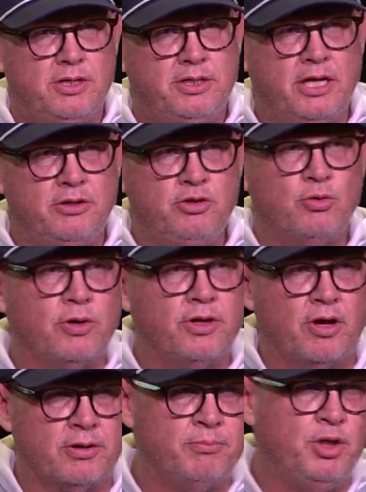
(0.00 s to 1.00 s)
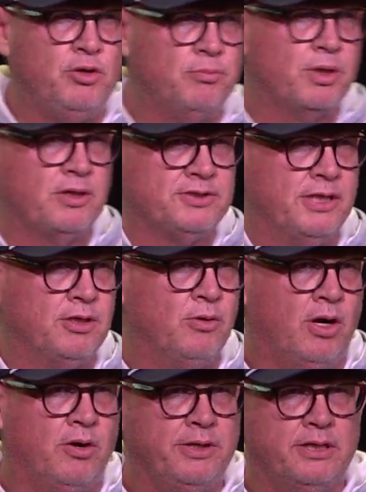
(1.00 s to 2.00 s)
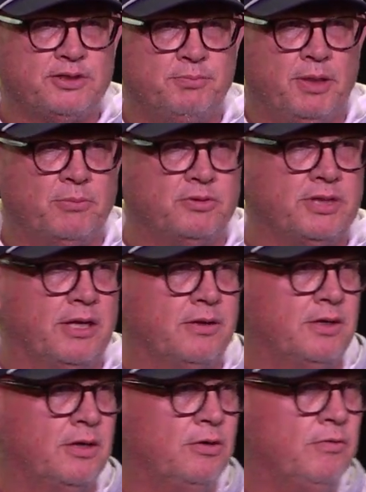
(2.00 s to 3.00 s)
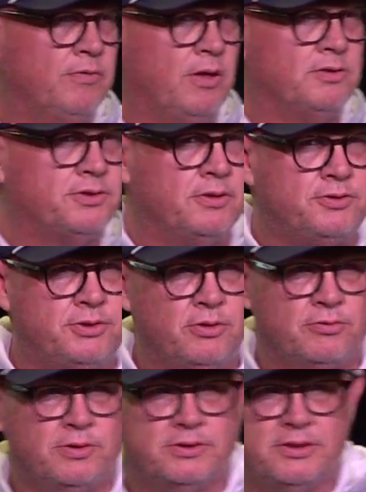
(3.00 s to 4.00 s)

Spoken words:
Yet you are not immune because I know audience members out there who have lost their children